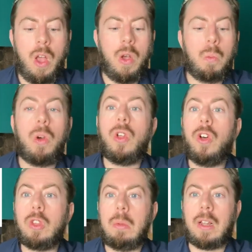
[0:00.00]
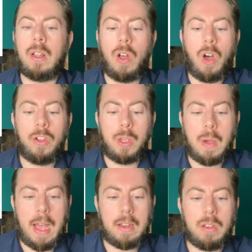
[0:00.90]
What hospital are you
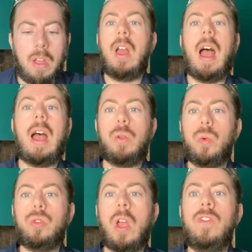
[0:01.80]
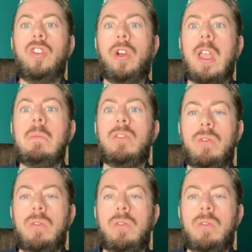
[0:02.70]
at? And also the documents